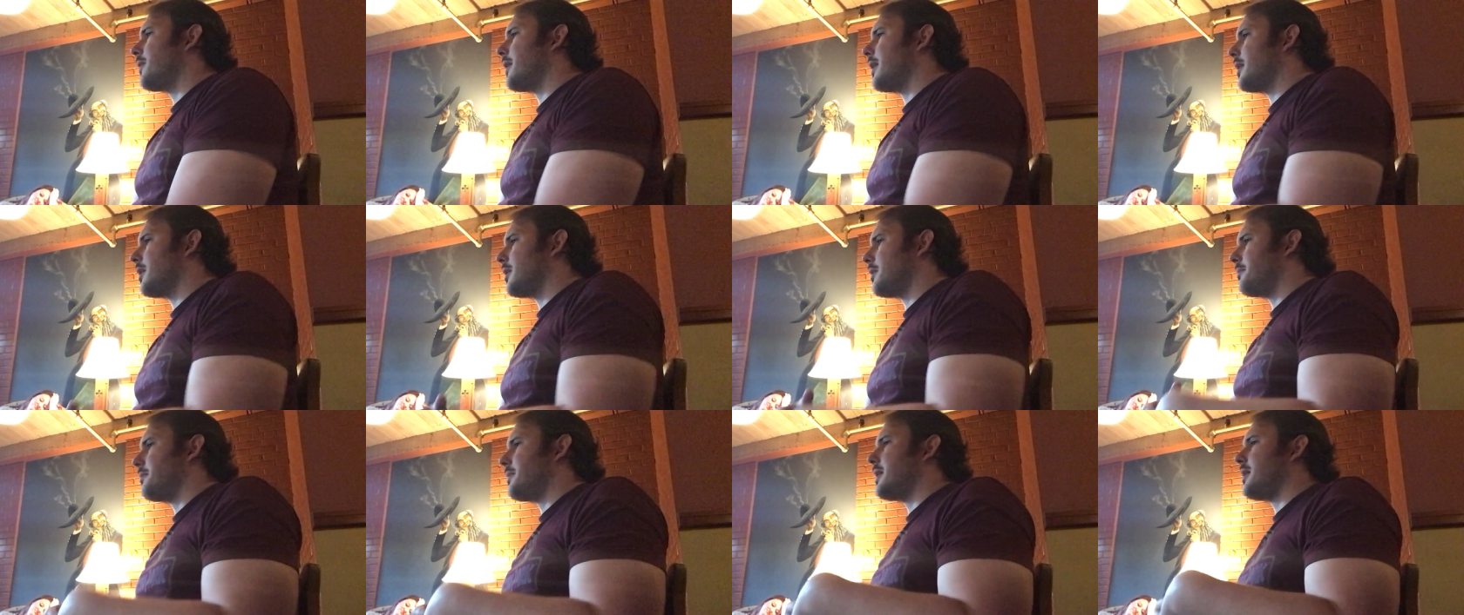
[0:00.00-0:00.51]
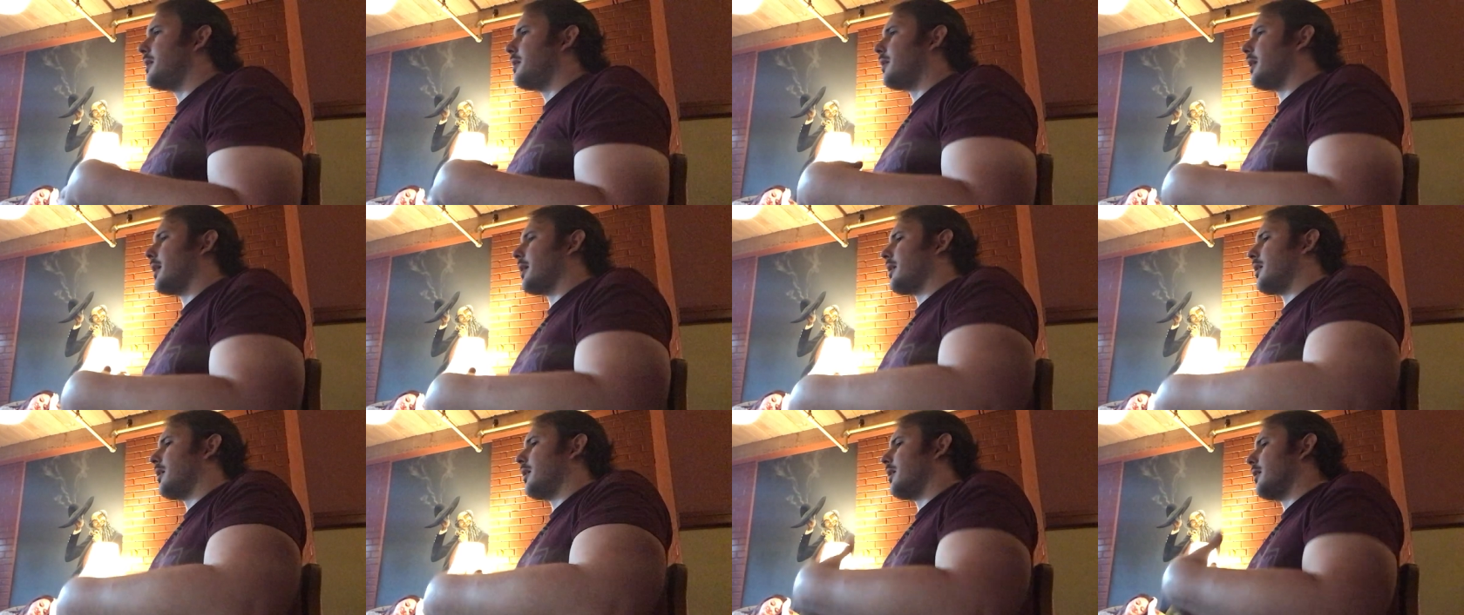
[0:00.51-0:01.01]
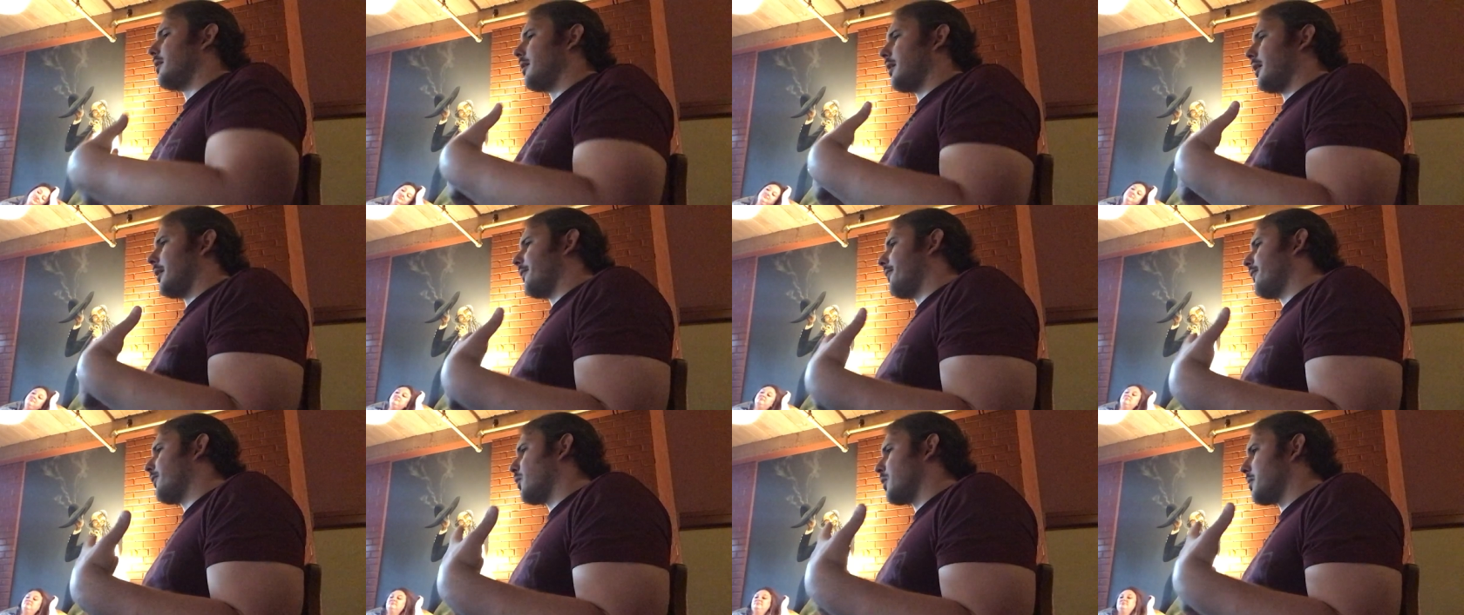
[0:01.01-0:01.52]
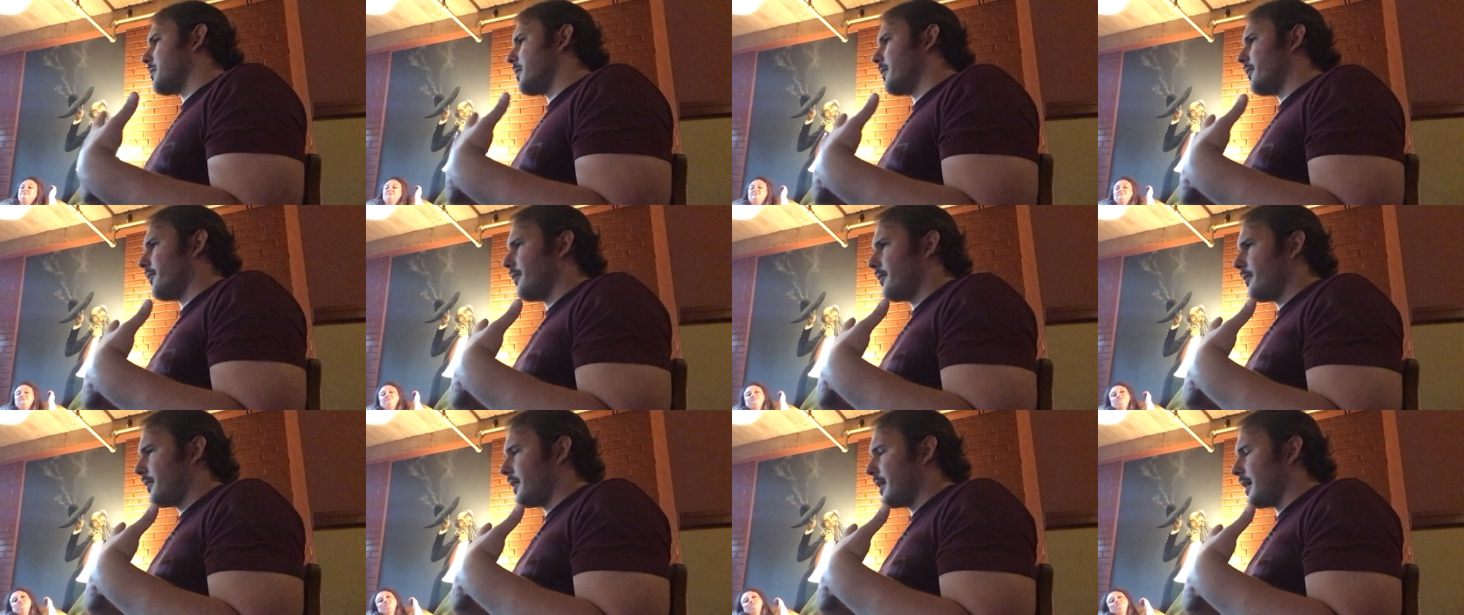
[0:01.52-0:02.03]
they can be like a, a form of,
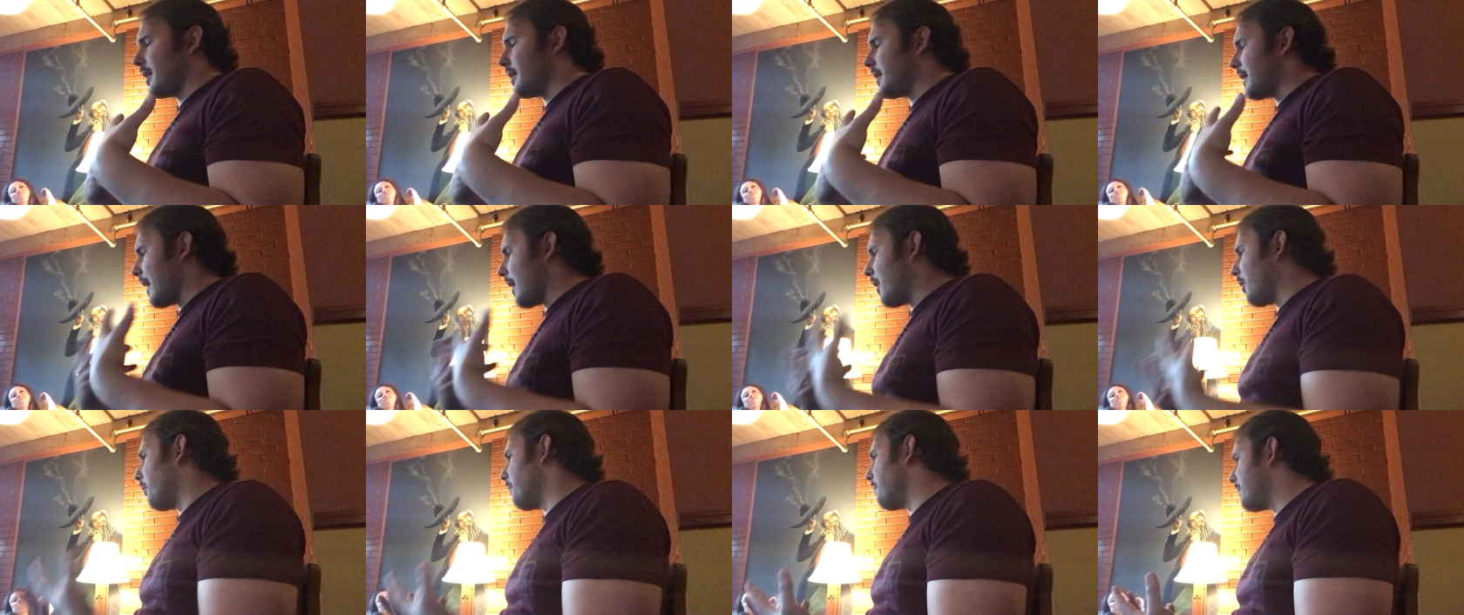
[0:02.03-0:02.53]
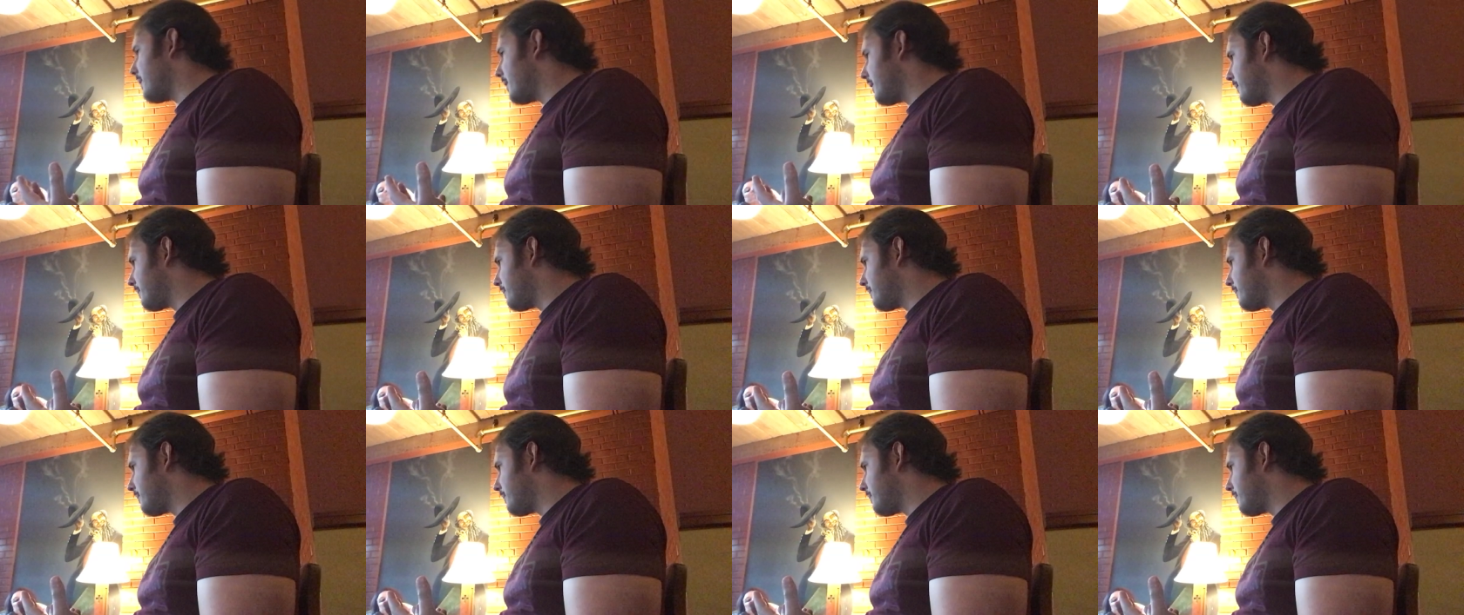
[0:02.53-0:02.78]
they can help,